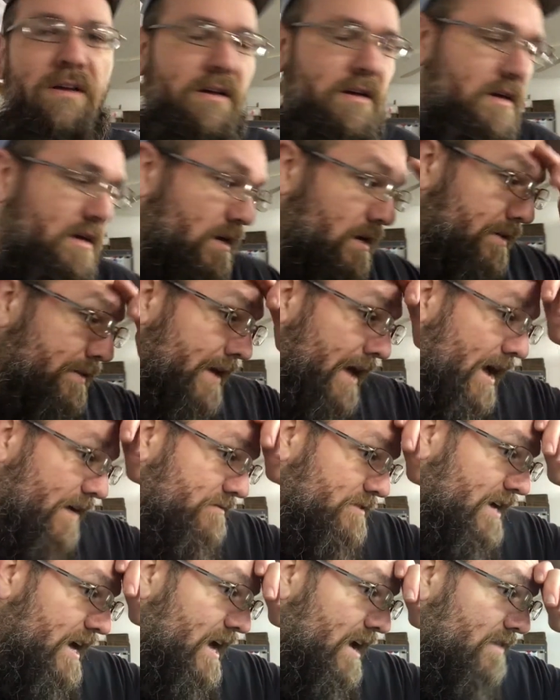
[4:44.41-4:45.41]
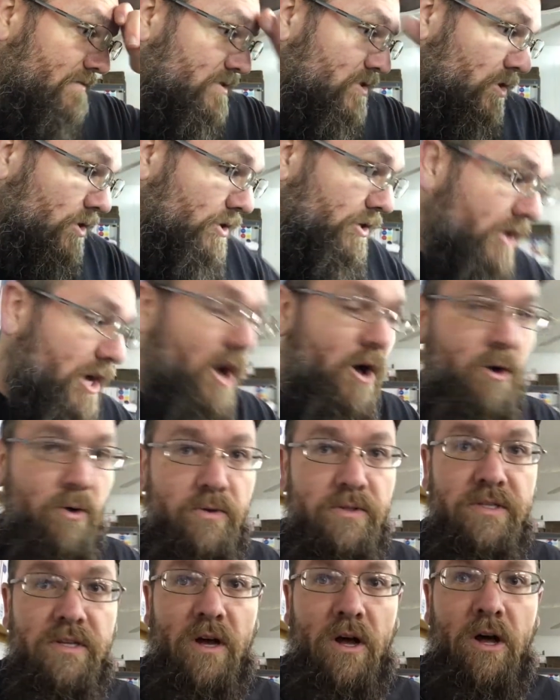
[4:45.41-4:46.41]
They have to have certain
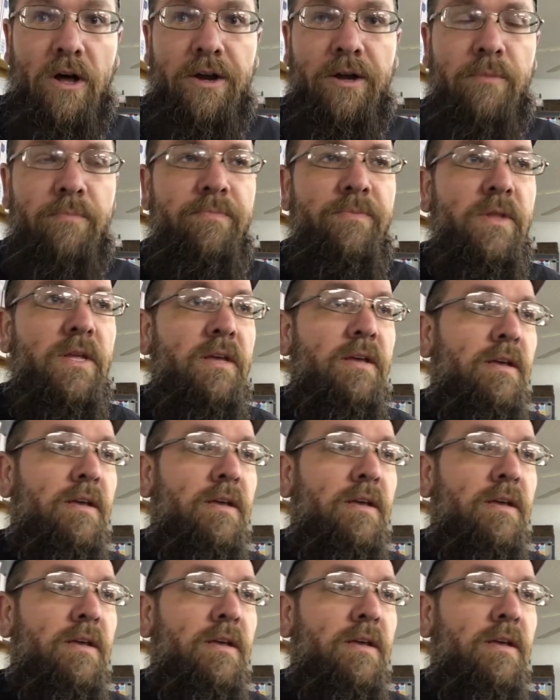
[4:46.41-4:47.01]
codes on them.